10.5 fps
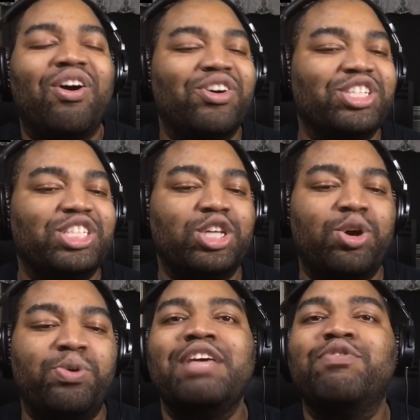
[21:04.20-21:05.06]

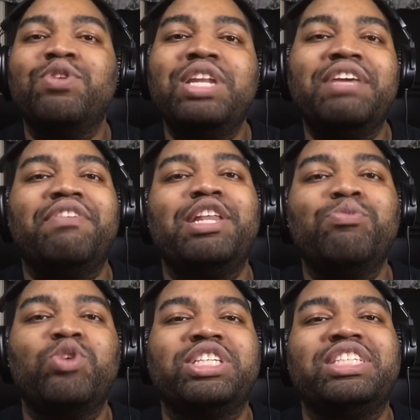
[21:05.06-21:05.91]
Also, if you leave
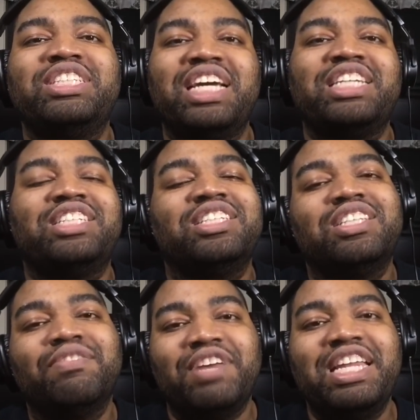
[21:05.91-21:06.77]
any more
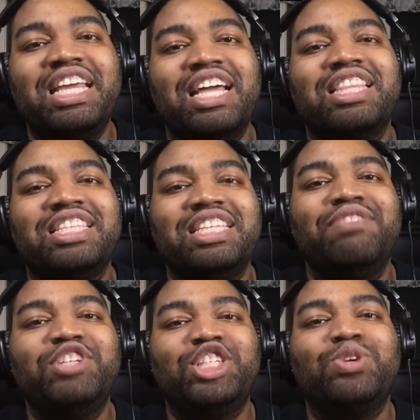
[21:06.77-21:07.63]
suggestions of any other
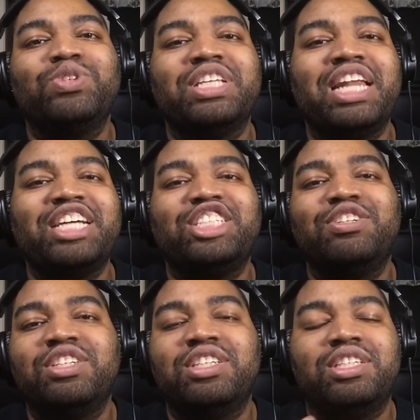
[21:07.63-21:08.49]
TV shows that I
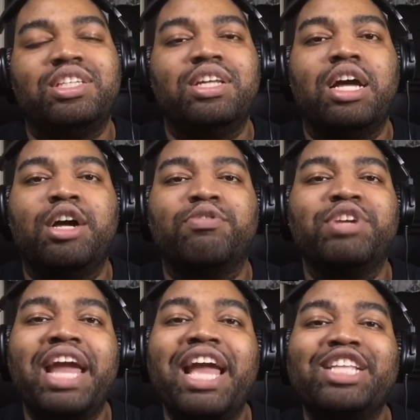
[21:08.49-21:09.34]
should
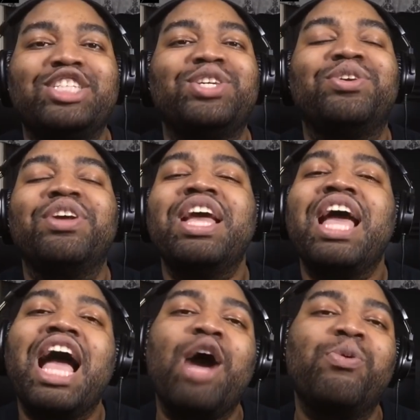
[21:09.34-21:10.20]
um, react to,
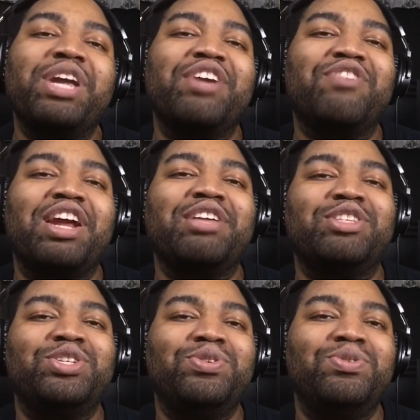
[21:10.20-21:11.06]
I will get right
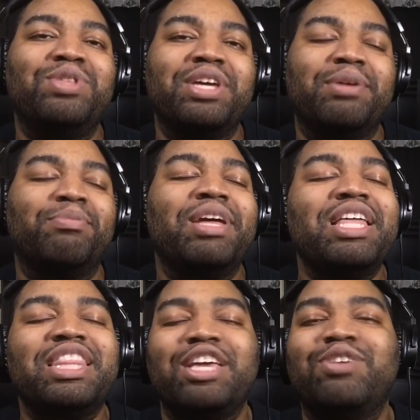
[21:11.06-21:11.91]
to them.
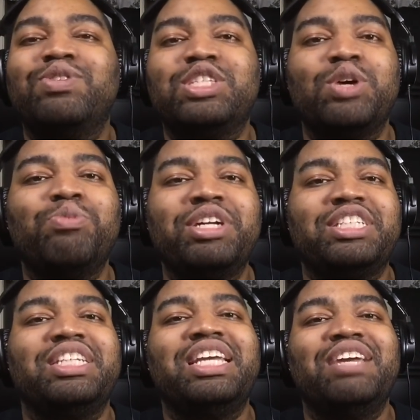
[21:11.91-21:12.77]
Thank you so
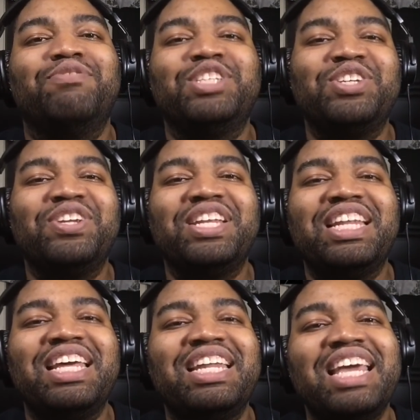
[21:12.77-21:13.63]
much again for
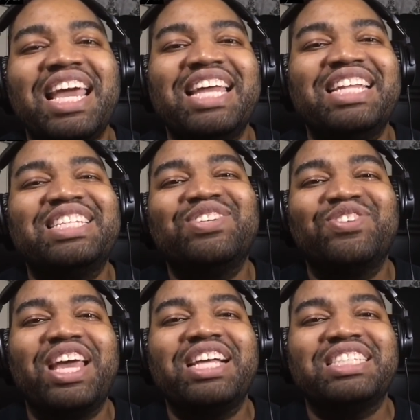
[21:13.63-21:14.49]
tuning in. And
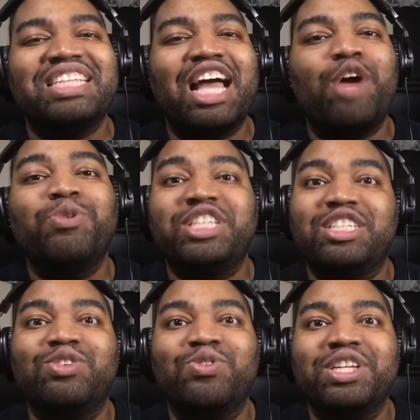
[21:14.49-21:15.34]
until next time, which
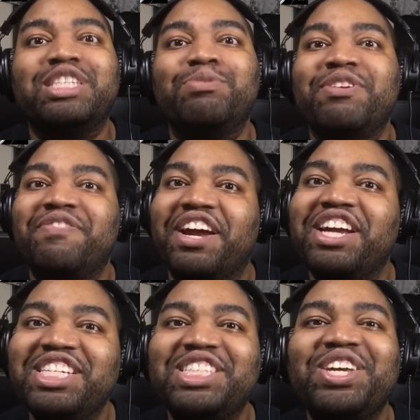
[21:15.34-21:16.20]
is going to be
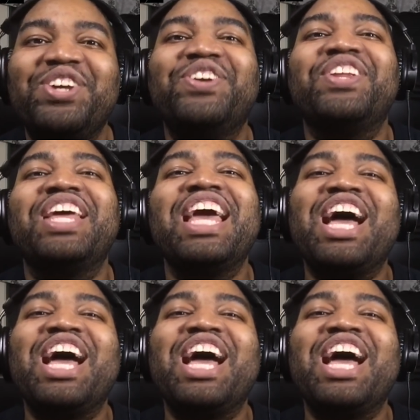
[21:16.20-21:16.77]
very soon,